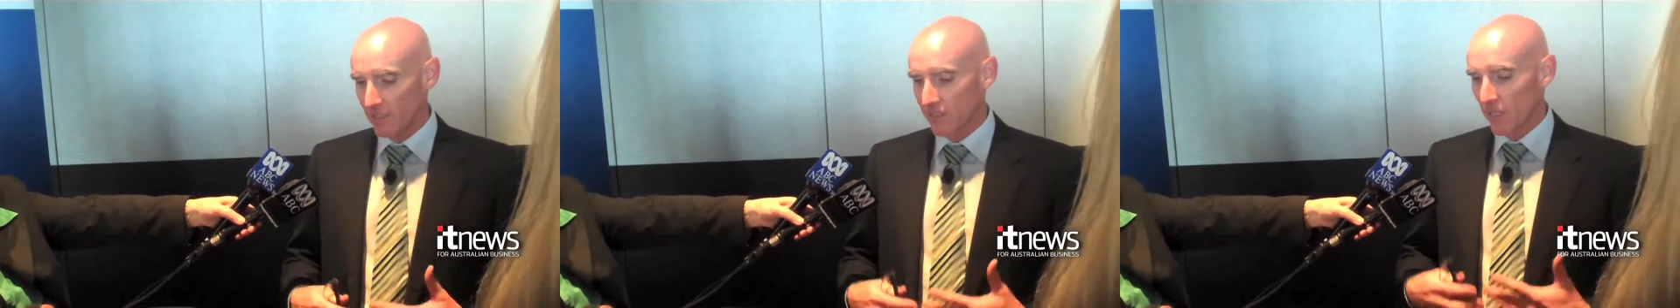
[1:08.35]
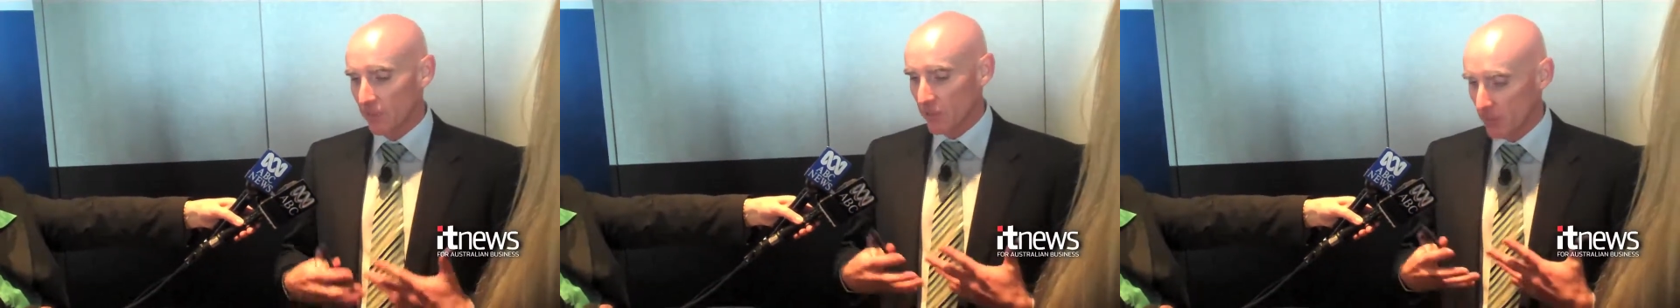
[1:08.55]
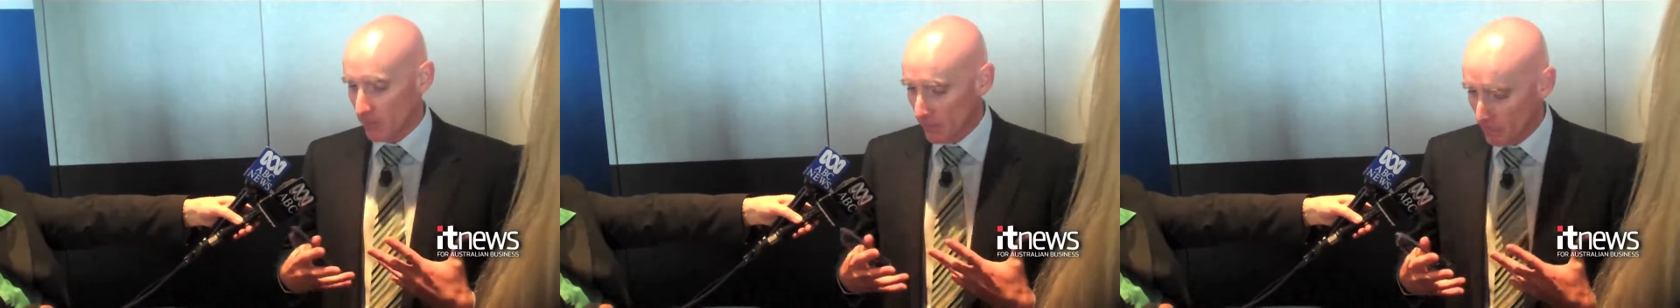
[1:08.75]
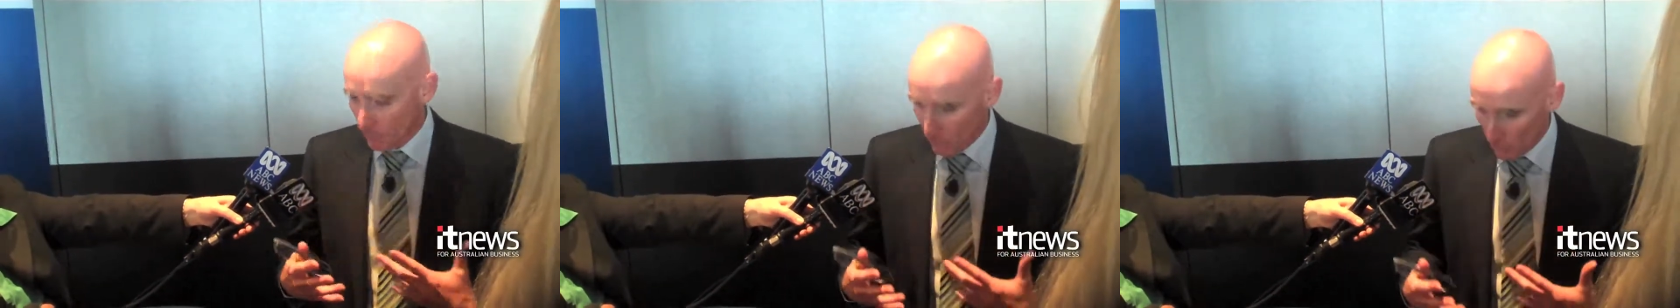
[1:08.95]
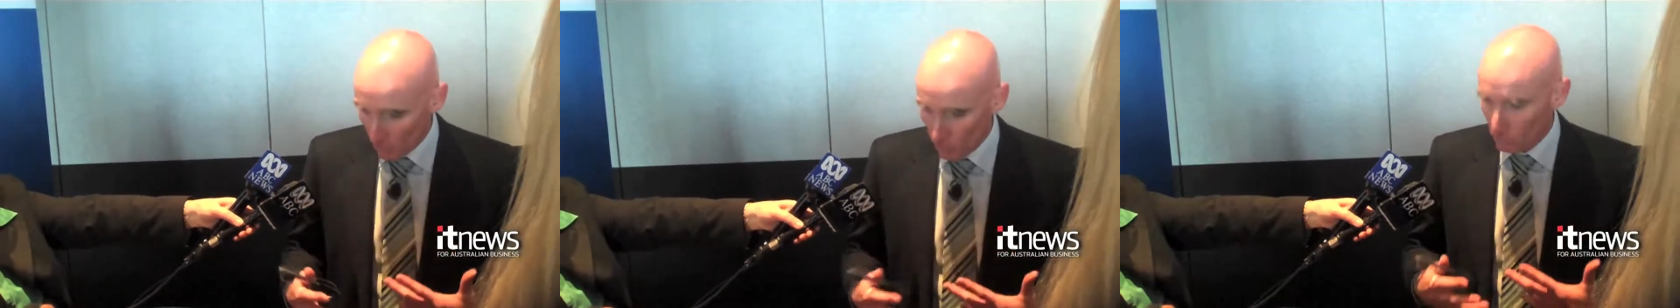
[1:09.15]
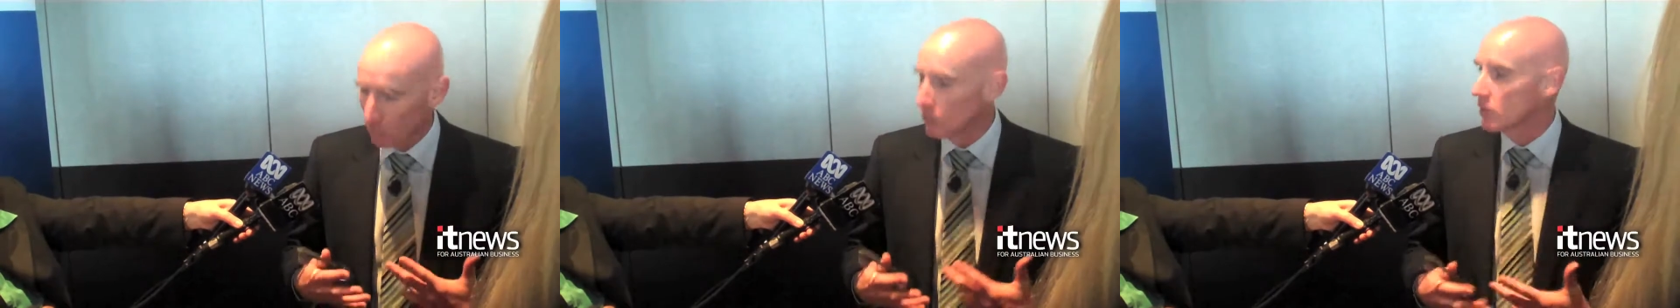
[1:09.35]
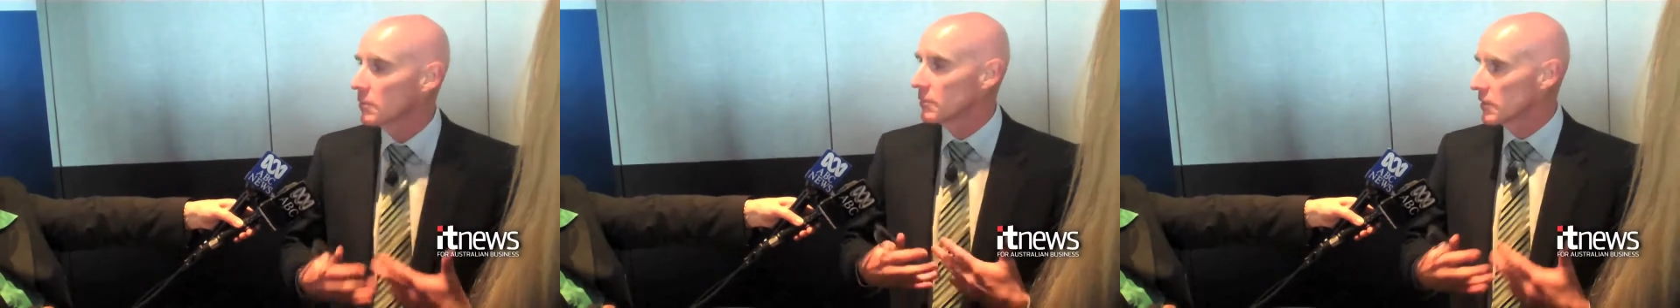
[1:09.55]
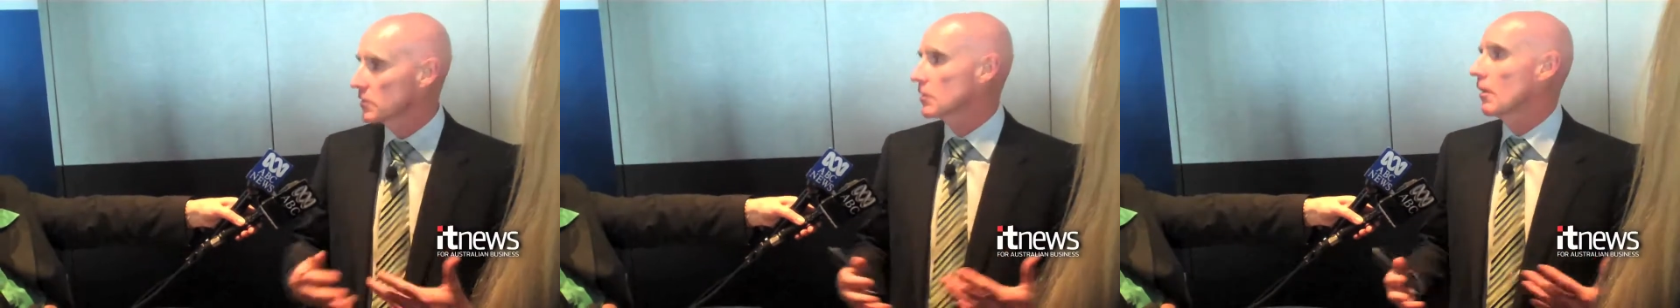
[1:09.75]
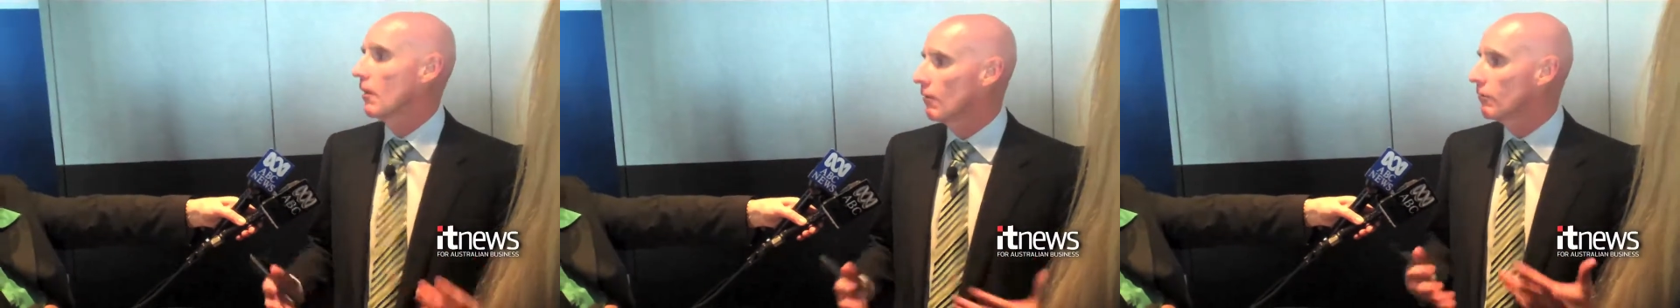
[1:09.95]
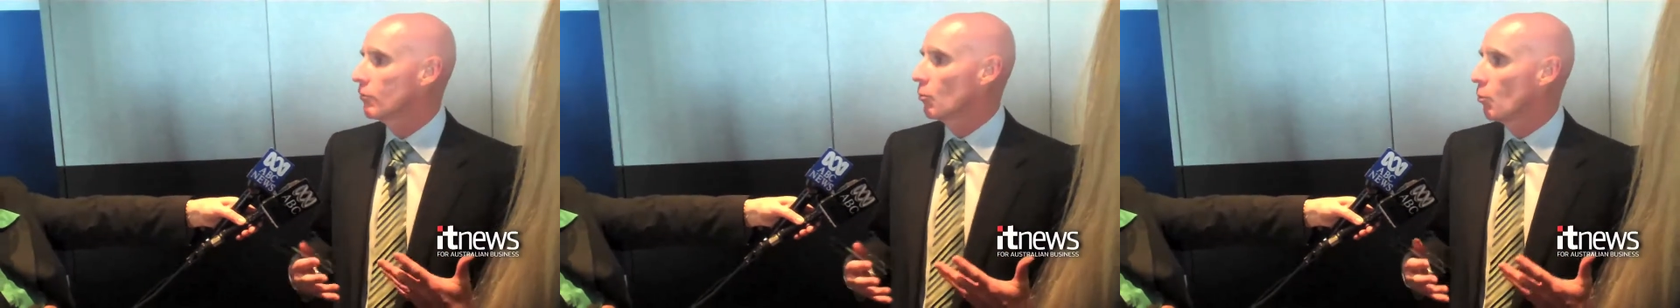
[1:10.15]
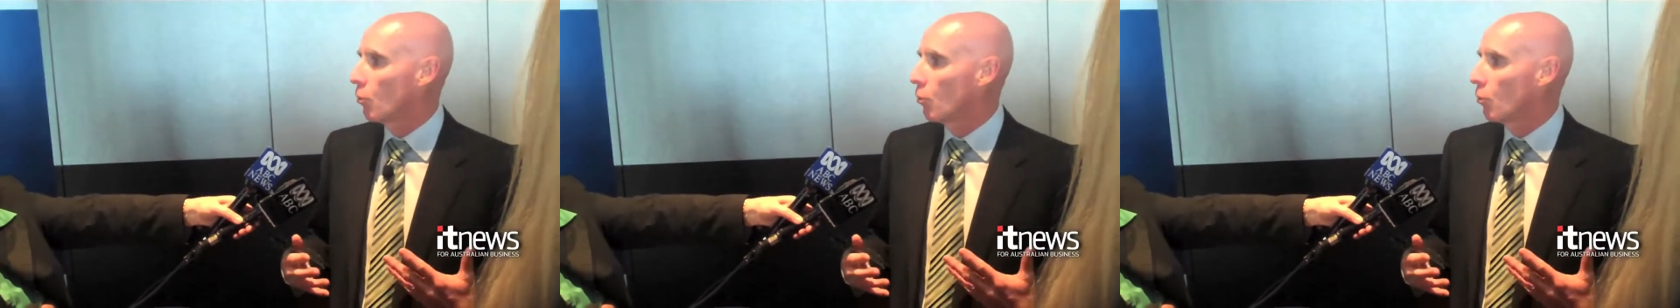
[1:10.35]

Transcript: you know, the, the broad rudiments of